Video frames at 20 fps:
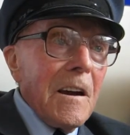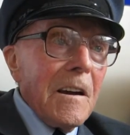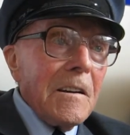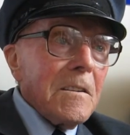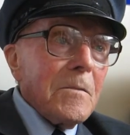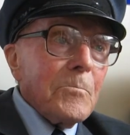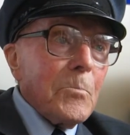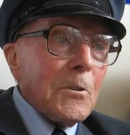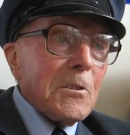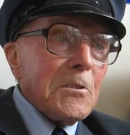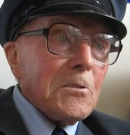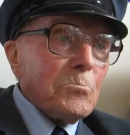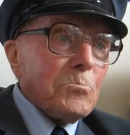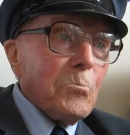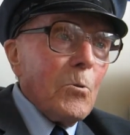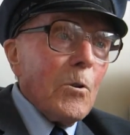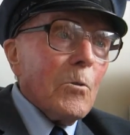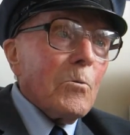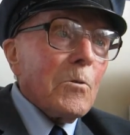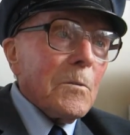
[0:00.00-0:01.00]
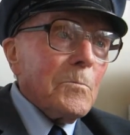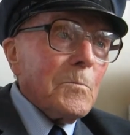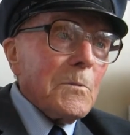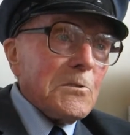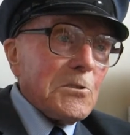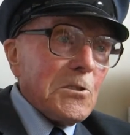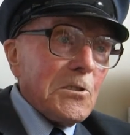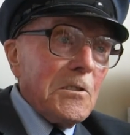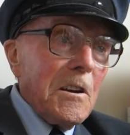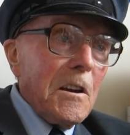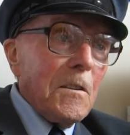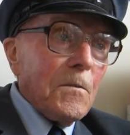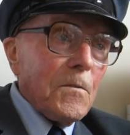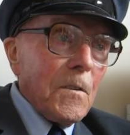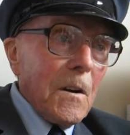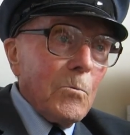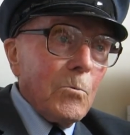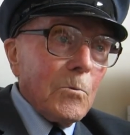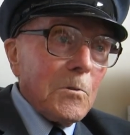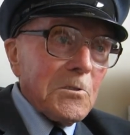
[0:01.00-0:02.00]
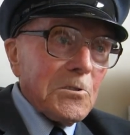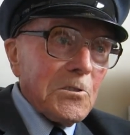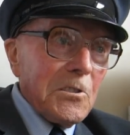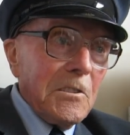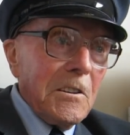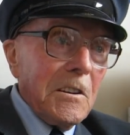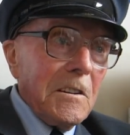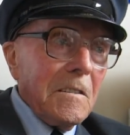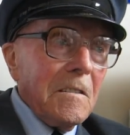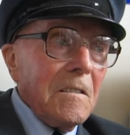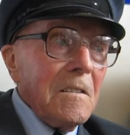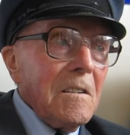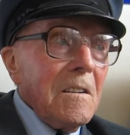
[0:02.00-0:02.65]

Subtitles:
anybody's welcome to see it if they want to see it.